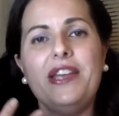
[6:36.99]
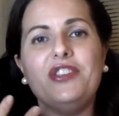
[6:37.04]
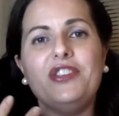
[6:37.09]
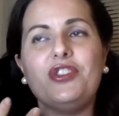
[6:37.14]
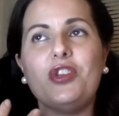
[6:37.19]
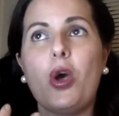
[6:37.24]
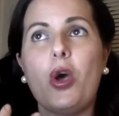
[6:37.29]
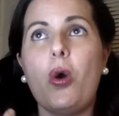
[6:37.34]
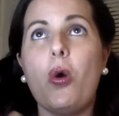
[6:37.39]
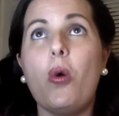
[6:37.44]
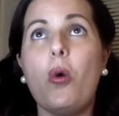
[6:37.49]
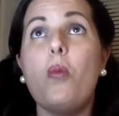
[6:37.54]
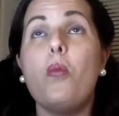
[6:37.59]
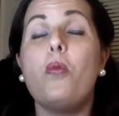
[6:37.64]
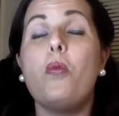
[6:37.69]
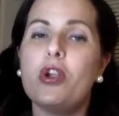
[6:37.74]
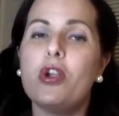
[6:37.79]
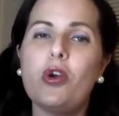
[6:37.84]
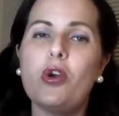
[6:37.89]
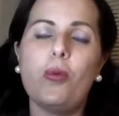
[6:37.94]
So
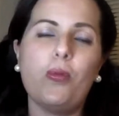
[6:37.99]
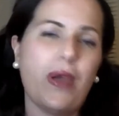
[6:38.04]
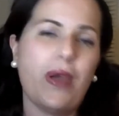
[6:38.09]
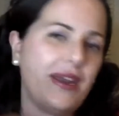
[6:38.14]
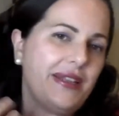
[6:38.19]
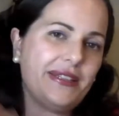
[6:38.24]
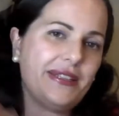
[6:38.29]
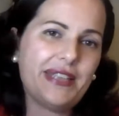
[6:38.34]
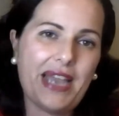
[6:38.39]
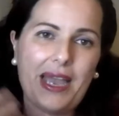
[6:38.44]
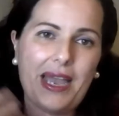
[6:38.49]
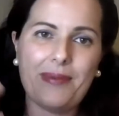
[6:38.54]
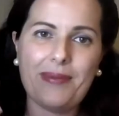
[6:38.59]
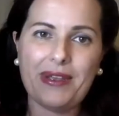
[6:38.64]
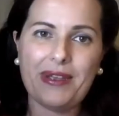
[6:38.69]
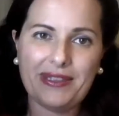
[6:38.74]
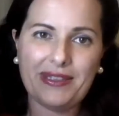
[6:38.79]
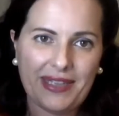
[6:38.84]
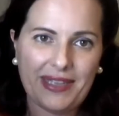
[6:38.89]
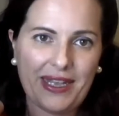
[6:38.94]
we'll go, anytime
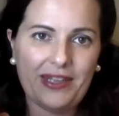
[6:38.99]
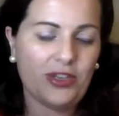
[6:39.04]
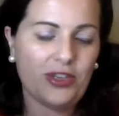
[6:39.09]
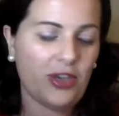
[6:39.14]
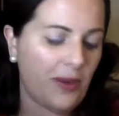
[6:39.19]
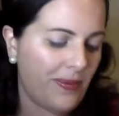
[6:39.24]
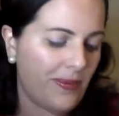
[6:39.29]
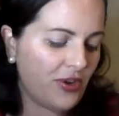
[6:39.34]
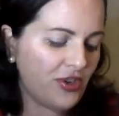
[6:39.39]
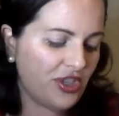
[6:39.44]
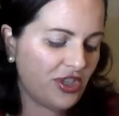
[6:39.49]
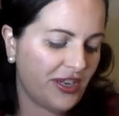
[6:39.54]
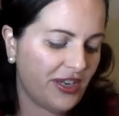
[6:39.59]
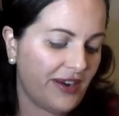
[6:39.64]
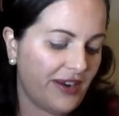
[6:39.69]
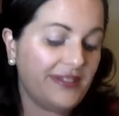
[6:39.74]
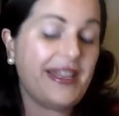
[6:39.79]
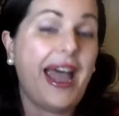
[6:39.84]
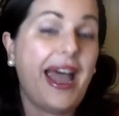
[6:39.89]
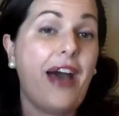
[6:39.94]
I tell you about
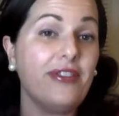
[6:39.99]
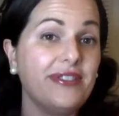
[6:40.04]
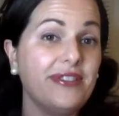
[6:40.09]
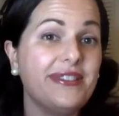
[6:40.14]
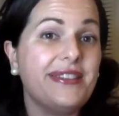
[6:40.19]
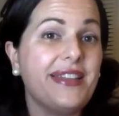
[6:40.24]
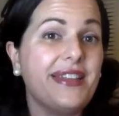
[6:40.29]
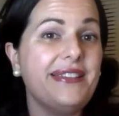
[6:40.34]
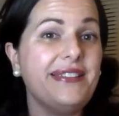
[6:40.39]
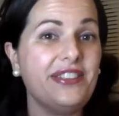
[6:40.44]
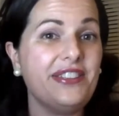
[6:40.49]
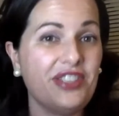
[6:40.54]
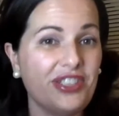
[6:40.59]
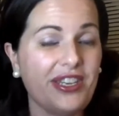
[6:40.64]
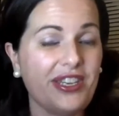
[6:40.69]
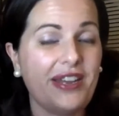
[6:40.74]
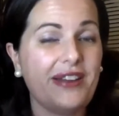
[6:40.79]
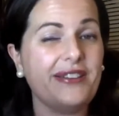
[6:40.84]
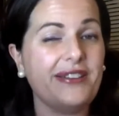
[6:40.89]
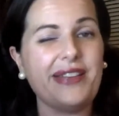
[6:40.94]
shares, outstanding
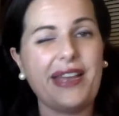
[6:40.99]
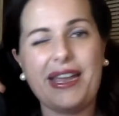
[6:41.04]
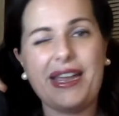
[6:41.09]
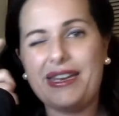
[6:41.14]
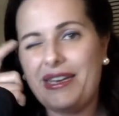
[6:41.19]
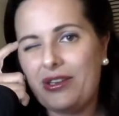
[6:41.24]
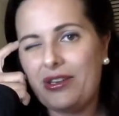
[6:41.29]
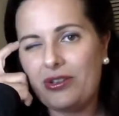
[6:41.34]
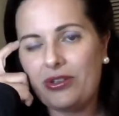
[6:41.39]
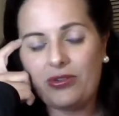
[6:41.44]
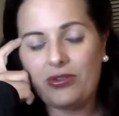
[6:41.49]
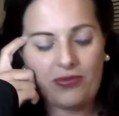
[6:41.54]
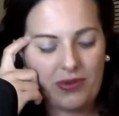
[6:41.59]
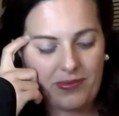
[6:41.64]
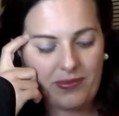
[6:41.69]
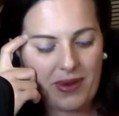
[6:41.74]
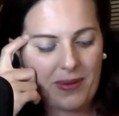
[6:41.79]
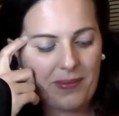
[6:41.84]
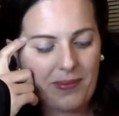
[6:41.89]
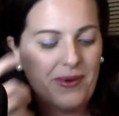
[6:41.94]
shares, I need you to
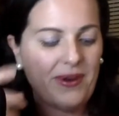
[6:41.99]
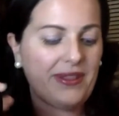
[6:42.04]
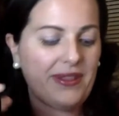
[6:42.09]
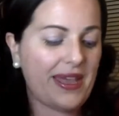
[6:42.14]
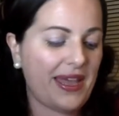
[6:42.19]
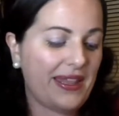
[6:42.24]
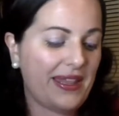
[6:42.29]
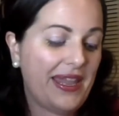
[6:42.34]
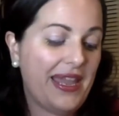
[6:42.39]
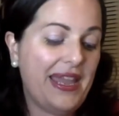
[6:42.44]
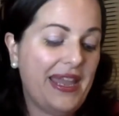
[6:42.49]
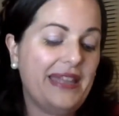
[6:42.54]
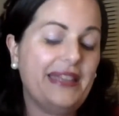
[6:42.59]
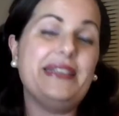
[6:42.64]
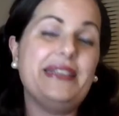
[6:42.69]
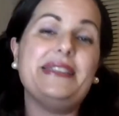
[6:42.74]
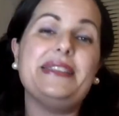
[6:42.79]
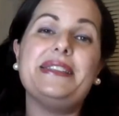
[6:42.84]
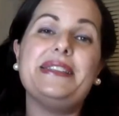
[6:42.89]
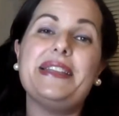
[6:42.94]
remember that
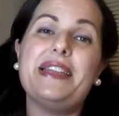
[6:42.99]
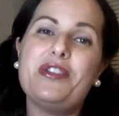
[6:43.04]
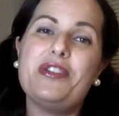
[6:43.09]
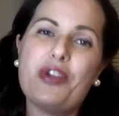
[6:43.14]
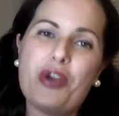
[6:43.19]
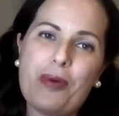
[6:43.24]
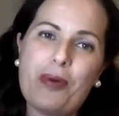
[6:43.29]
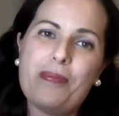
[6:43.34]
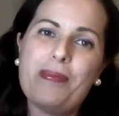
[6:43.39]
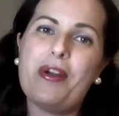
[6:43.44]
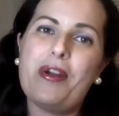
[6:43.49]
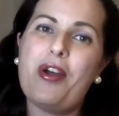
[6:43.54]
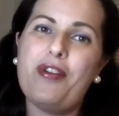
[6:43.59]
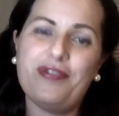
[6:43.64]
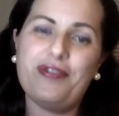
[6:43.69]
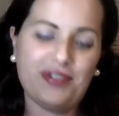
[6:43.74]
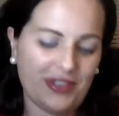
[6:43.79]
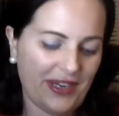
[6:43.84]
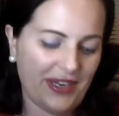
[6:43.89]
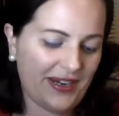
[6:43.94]
this is the number
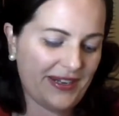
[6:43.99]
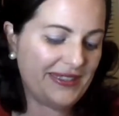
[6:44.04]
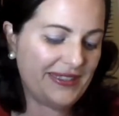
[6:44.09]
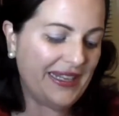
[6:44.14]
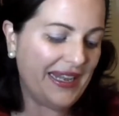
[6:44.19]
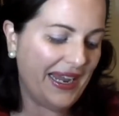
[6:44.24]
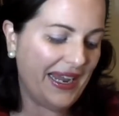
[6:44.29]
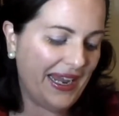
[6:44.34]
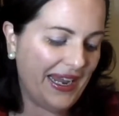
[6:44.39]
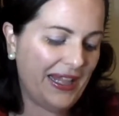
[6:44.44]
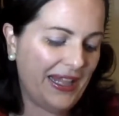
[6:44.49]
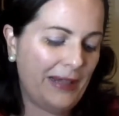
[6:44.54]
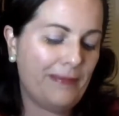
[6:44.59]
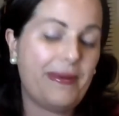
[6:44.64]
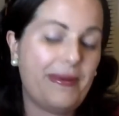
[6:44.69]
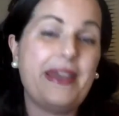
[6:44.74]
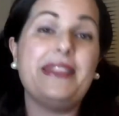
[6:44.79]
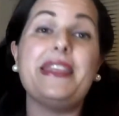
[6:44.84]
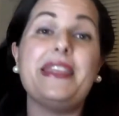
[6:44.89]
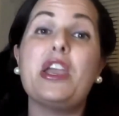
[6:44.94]
of shares held
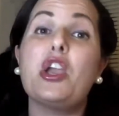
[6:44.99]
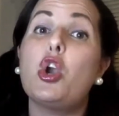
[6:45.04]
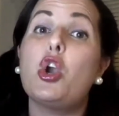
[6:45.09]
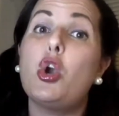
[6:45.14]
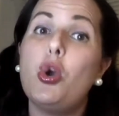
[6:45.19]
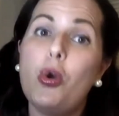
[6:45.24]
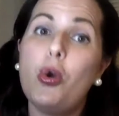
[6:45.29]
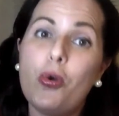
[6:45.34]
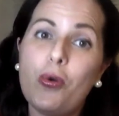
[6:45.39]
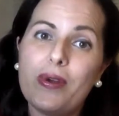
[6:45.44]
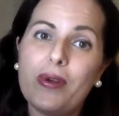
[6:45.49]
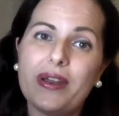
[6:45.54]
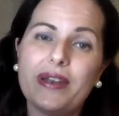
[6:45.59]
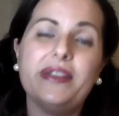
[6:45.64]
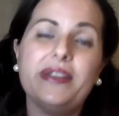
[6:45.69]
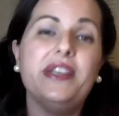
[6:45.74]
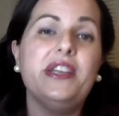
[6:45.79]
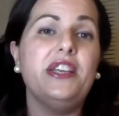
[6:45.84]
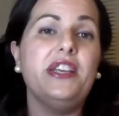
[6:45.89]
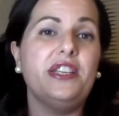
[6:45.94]
by the
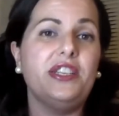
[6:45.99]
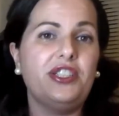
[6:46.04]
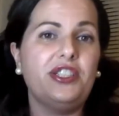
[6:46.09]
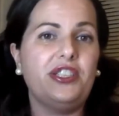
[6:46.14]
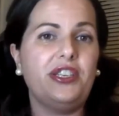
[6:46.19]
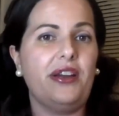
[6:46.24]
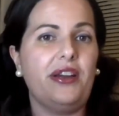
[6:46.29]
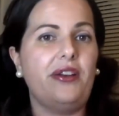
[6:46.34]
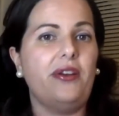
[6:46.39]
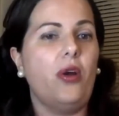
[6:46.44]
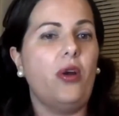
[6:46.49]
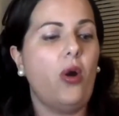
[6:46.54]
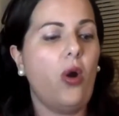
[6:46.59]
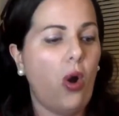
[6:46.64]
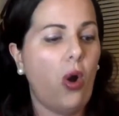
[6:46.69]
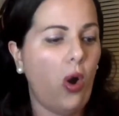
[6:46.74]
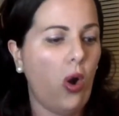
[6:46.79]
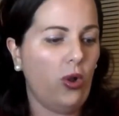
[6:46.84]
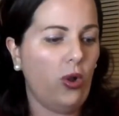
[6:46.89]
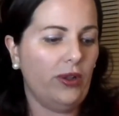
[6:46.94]
current
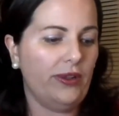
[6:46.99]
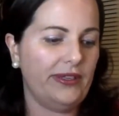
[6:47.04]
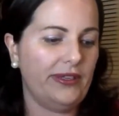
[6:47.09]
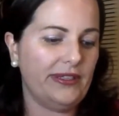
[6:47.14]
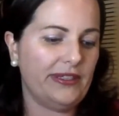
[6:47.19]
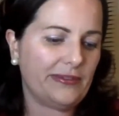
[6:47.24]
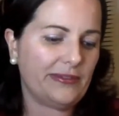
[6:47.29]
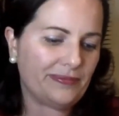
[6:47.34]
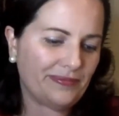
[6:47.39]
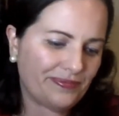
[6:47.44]
shareholders.